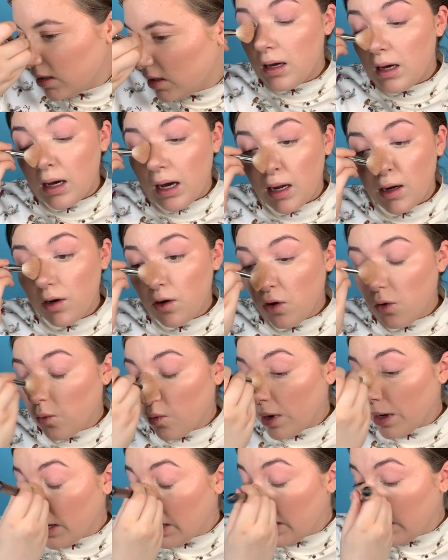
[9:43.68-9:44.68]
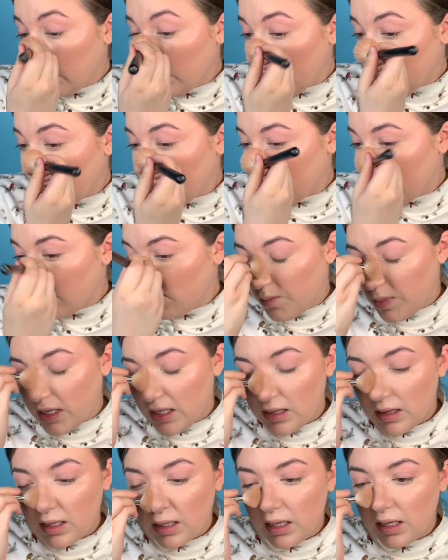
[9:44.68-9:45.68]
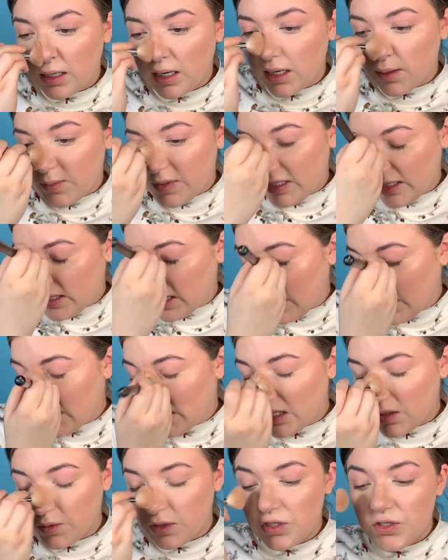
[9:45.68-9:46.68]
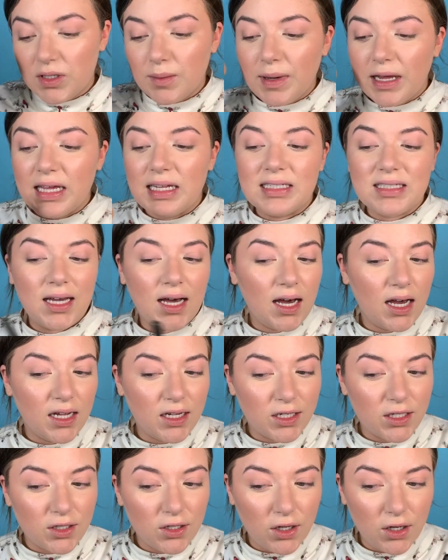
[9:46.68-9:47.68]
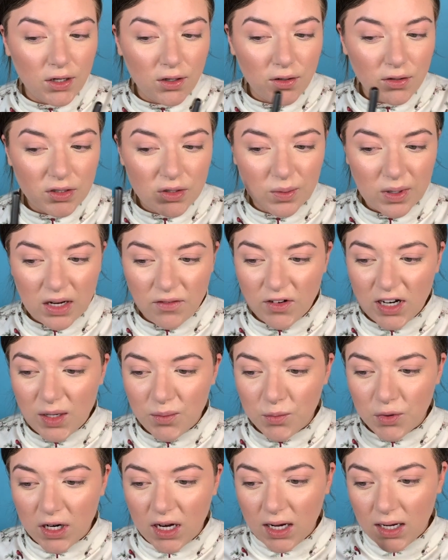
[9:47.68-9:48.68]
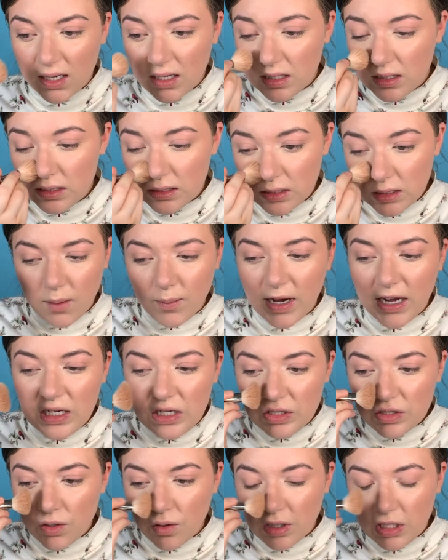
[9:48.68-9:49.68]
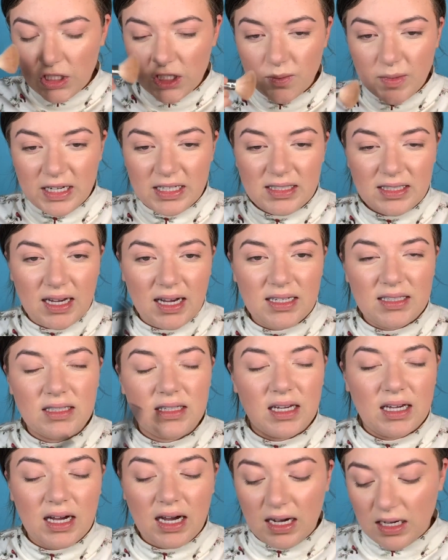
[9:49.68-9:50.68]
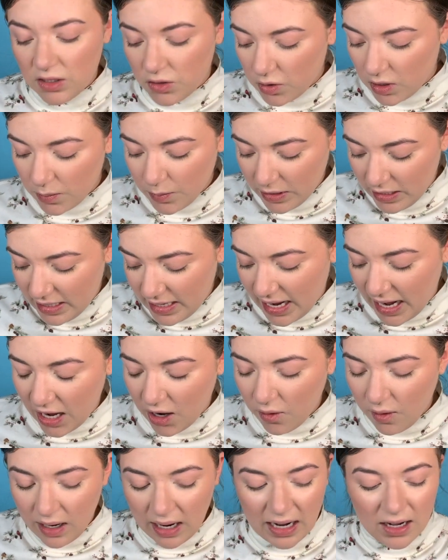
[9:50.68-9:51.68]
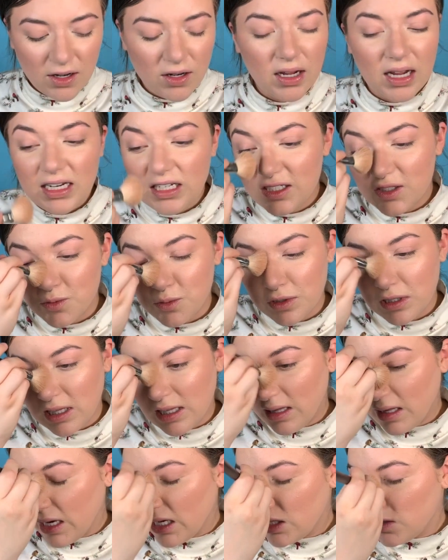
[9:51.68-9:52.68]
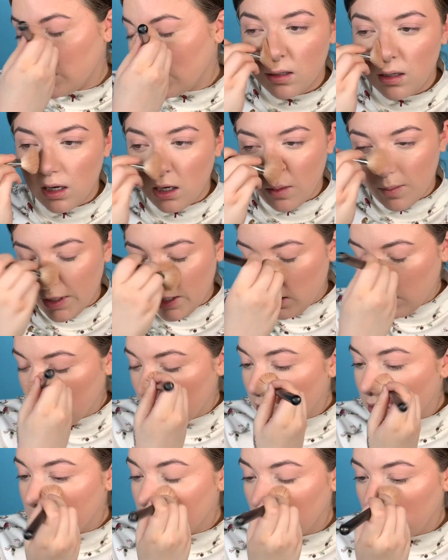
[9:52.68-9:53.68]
I don't know why I've been like obsessed with doing my entire nose whenever I bronze. I used to only do my sides and like contour, but now I just really like doing all my nose.